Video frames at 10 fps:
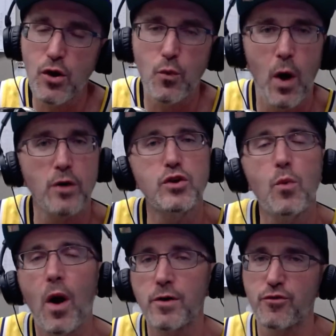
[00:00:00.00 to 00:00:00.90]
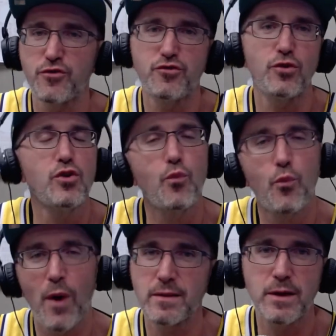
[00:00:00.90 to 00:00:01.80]
Noel, you understood, you
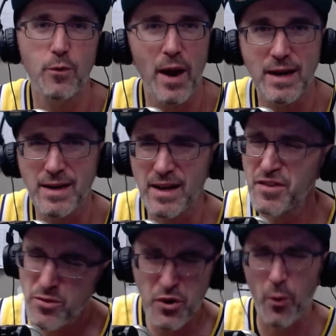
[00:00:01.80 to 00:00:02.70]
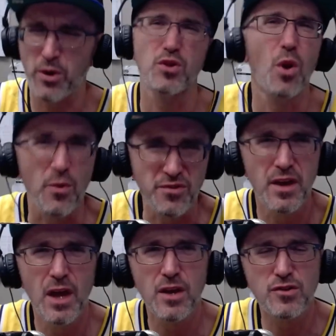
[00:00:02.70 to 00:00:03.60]
readily recognized he was nowhere close
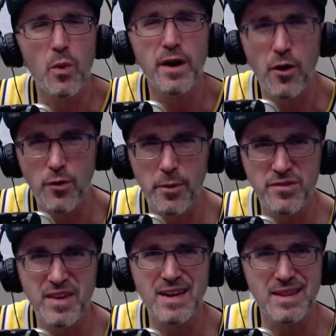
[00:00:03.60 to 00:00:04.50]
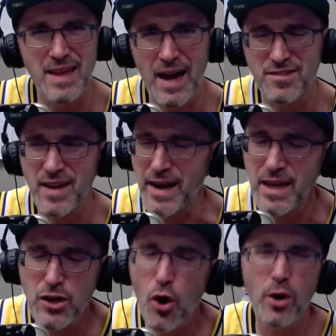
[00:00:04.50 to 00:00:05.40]
to 100% last night. He
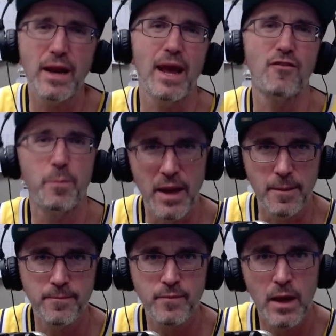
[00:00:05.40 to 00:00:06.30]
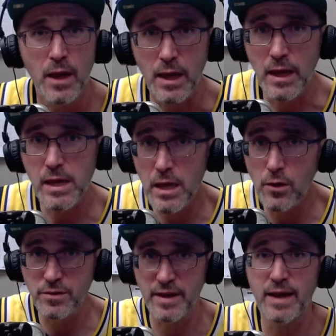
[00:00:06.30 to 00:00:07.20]
couldn't have been. He
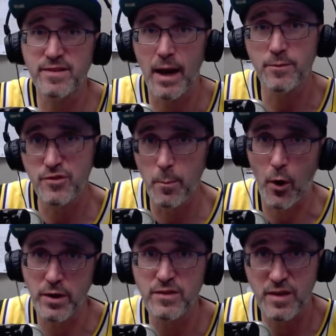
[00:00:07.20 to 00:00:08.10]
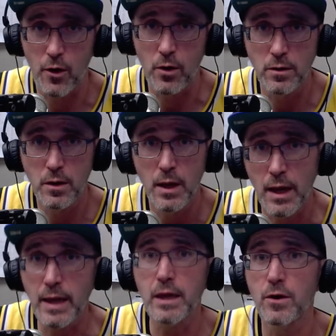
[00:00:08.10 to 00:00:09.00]
yielded at times to Marcus Carroll.
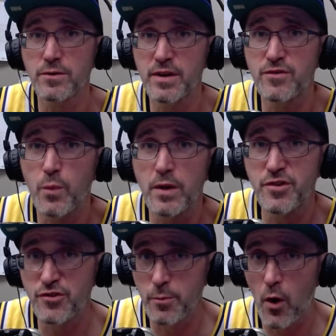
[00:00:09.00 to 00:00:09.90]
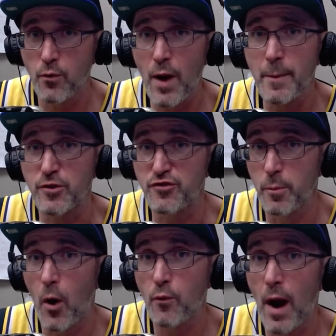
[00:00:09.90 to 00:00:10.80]
He yielded as well to Jamal Roberts.
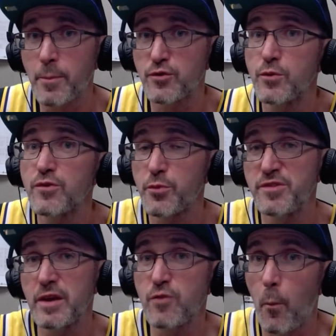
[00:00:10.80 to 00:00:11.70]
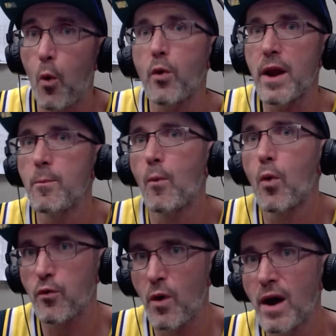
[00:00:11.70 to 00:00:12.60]
Jamal Roberts, who has received more and more
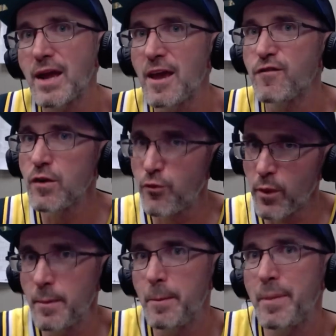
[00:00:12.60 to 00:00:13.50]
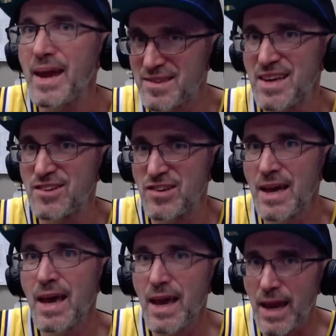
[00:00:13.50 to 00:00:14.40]
run if you've really been paying attention
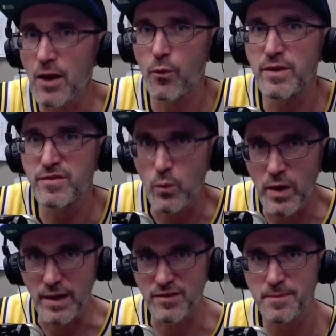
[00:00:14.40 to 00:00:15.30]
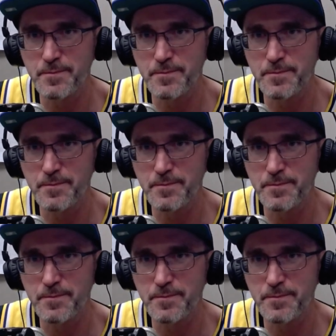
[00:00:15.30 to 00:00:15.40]
in recent weeks.